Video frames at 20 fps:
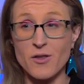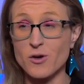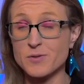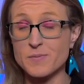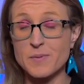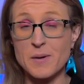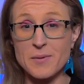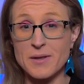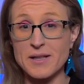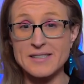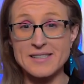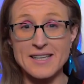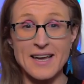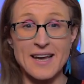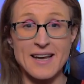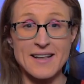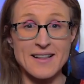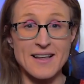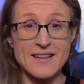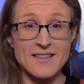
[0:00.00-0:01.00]
those people that
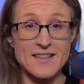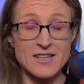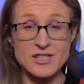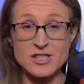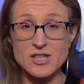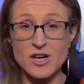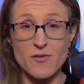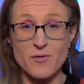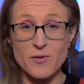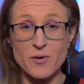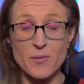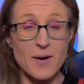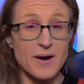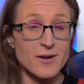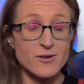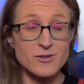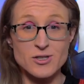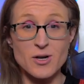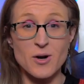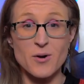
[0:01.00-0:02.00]
saying that the Discovery
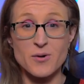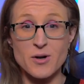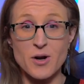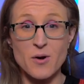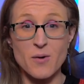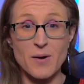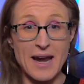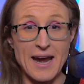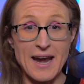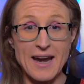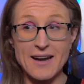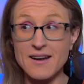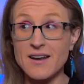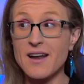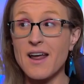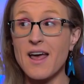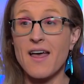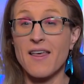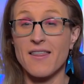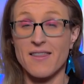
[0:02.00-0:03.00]
writers don't know
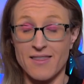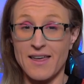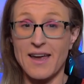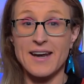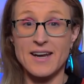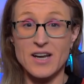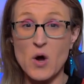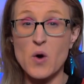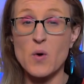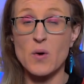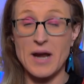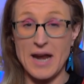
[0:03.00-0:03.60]
canon, they know